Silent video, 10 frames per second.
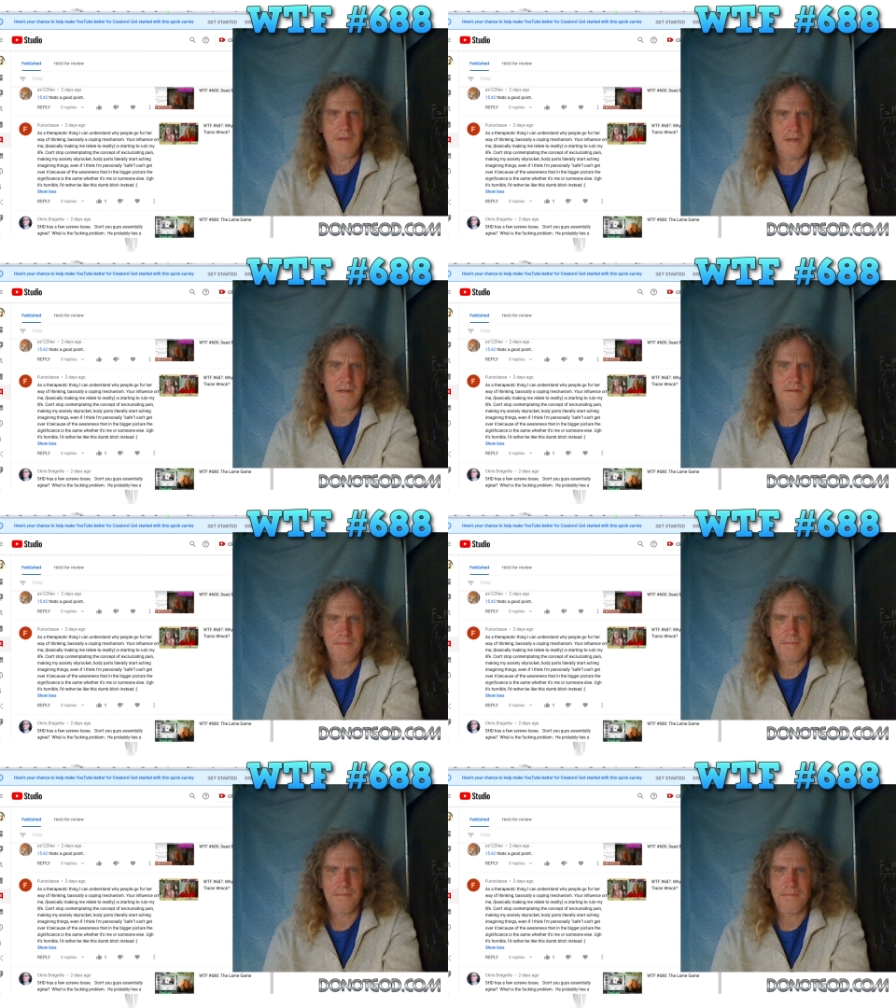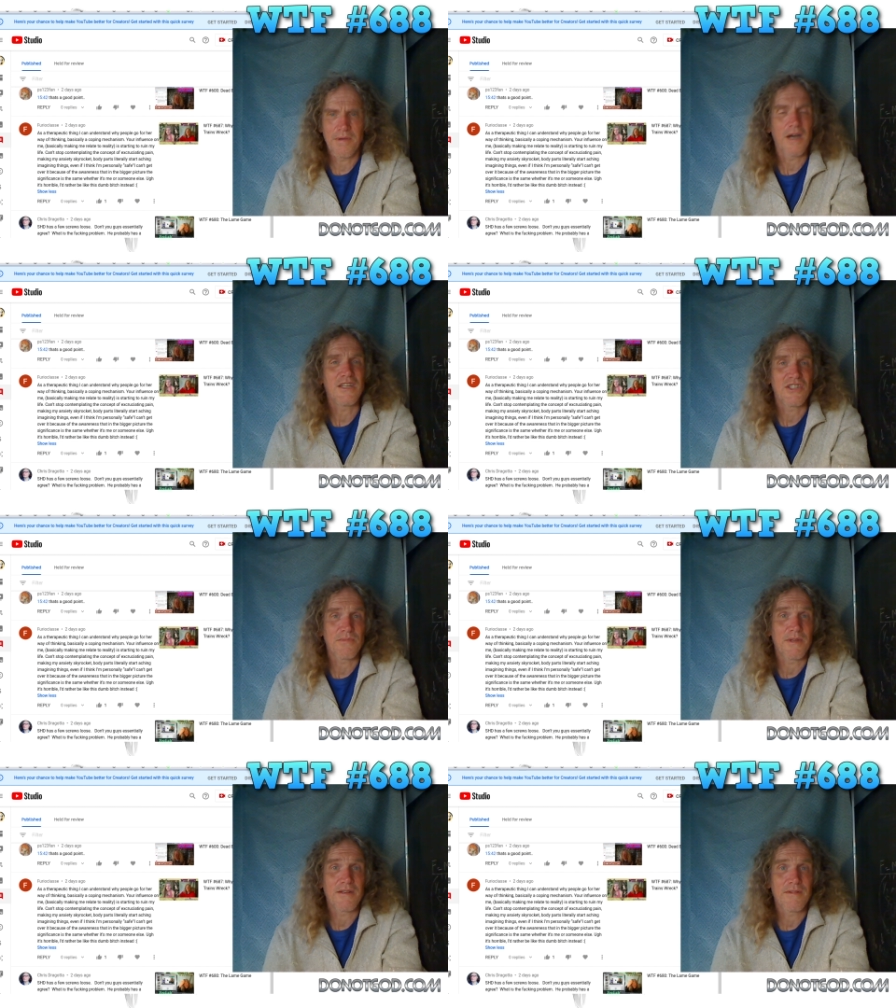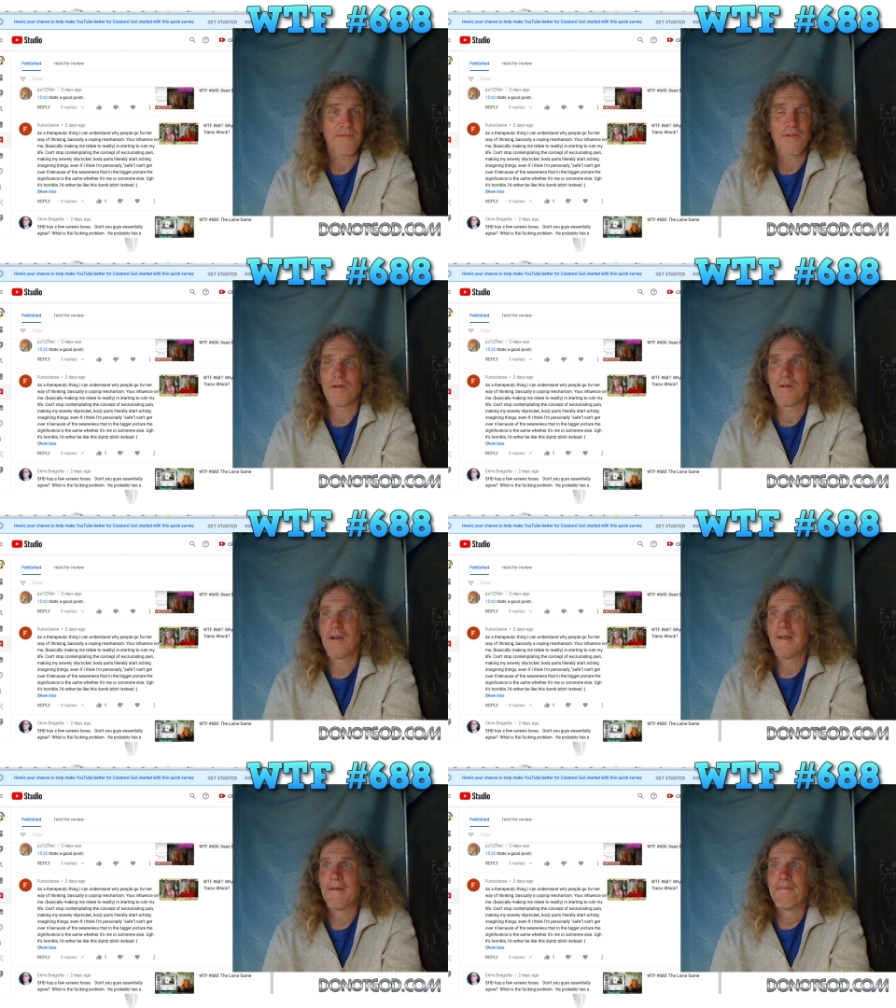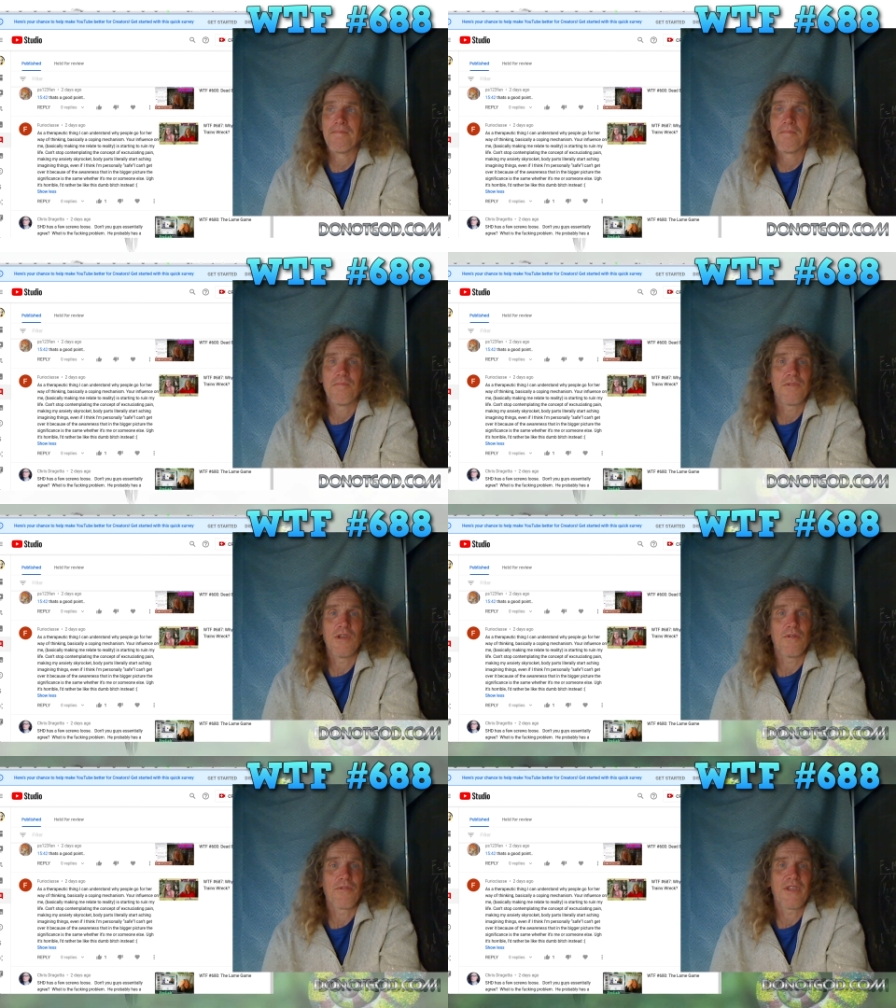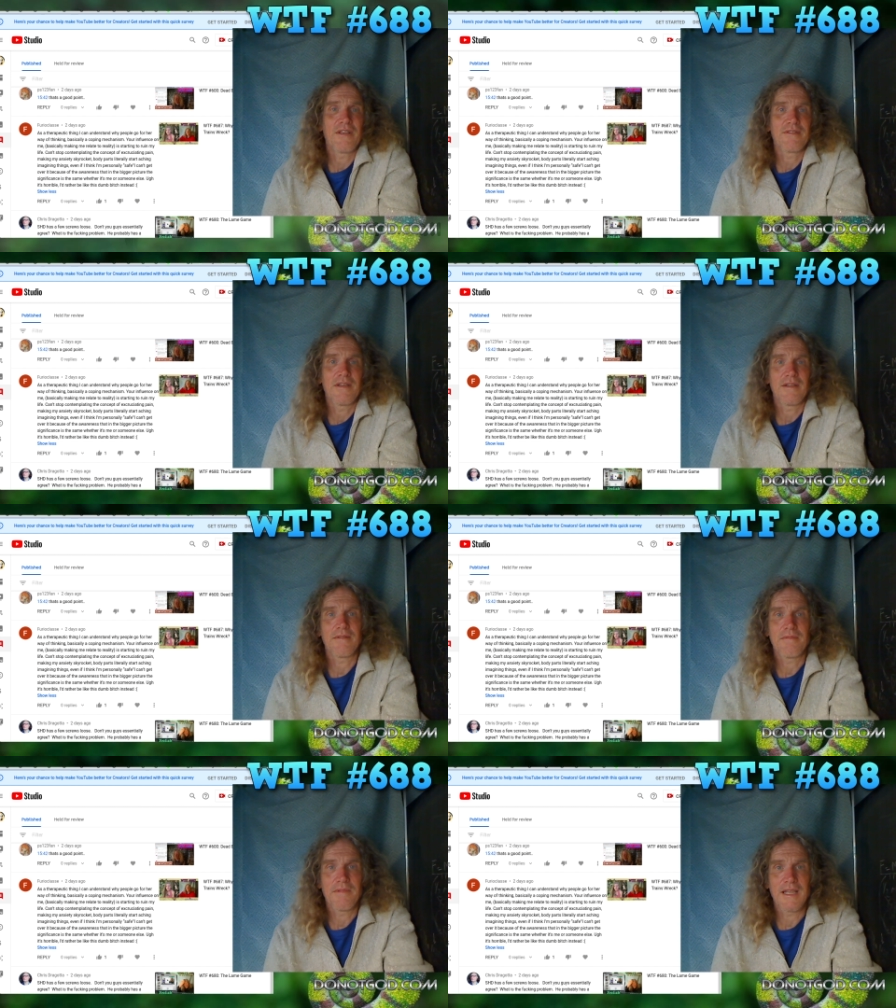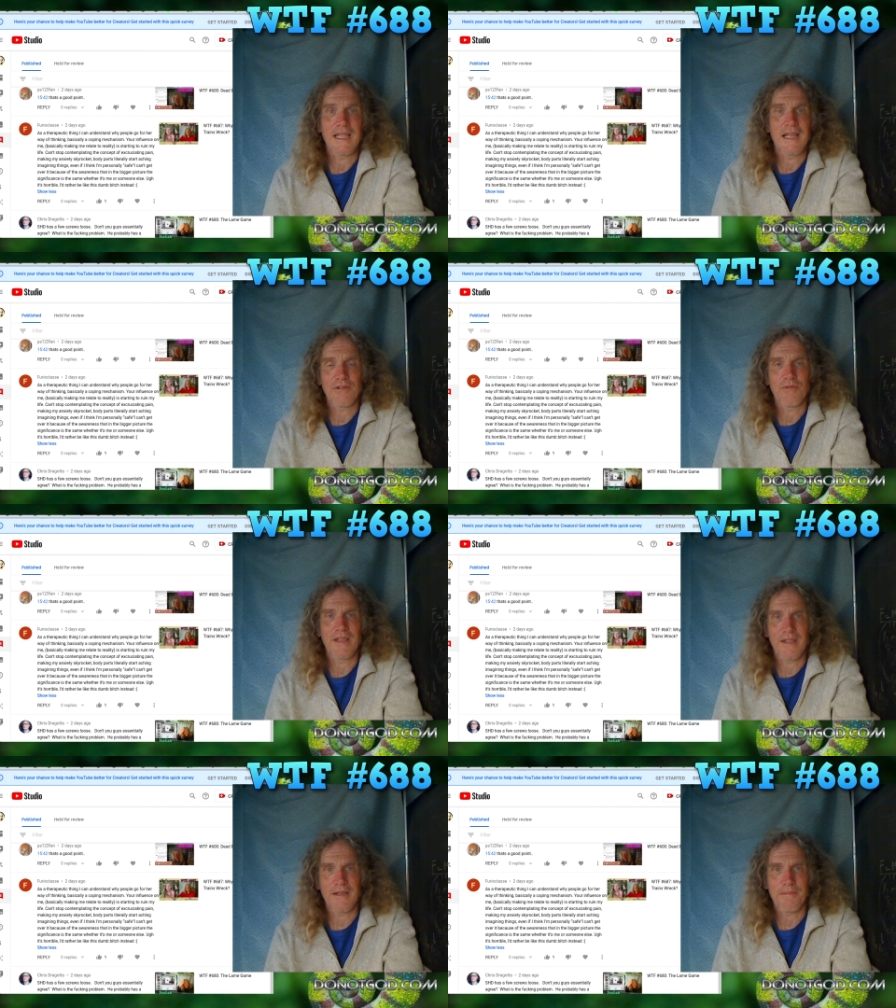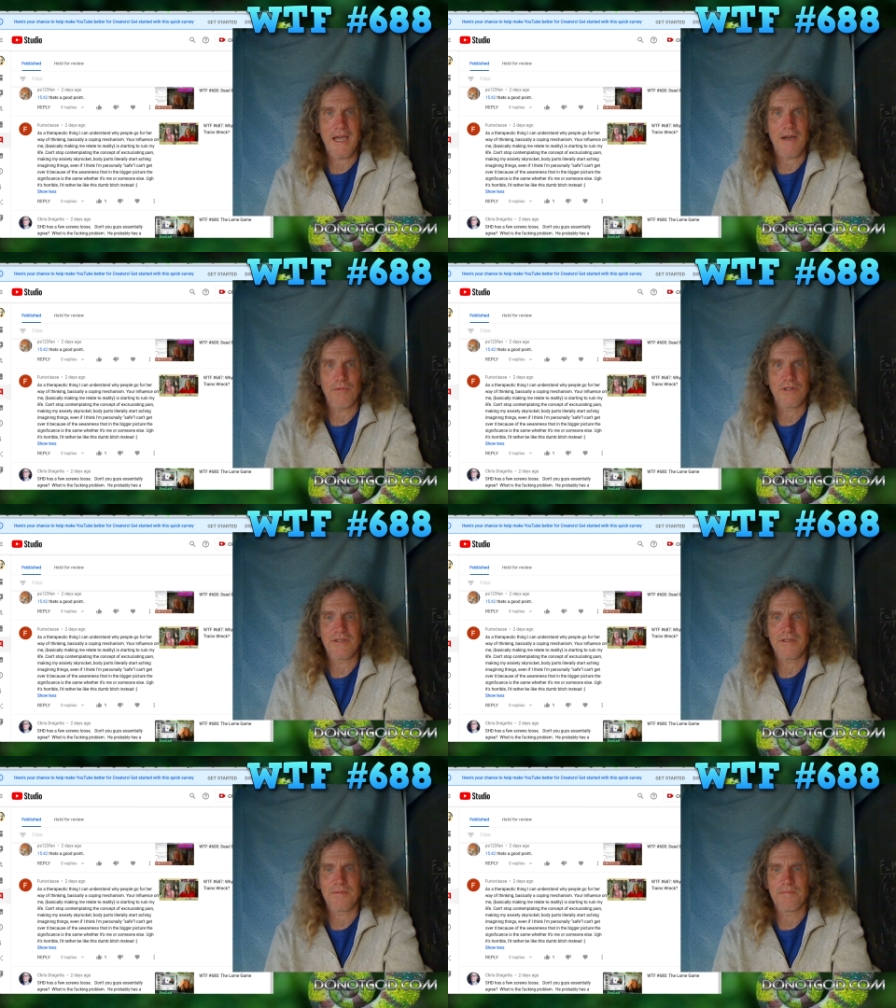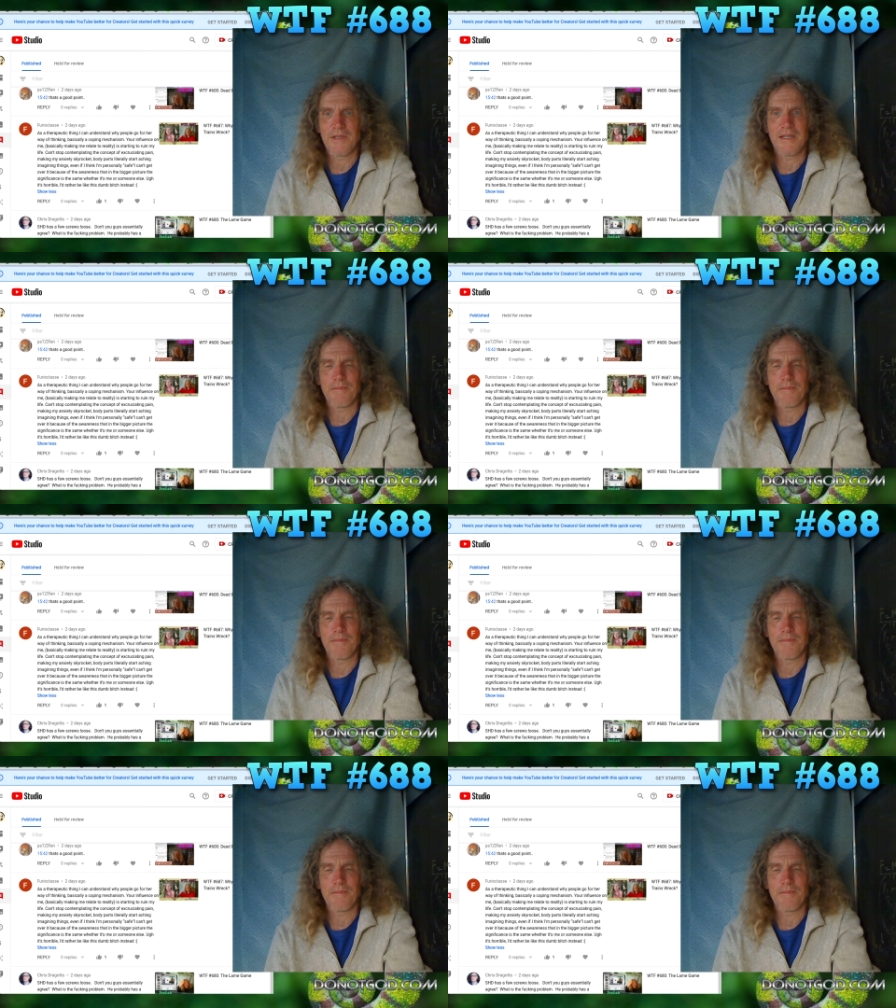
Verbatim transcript: uh, punishment for you know things that they can't do anything about, which is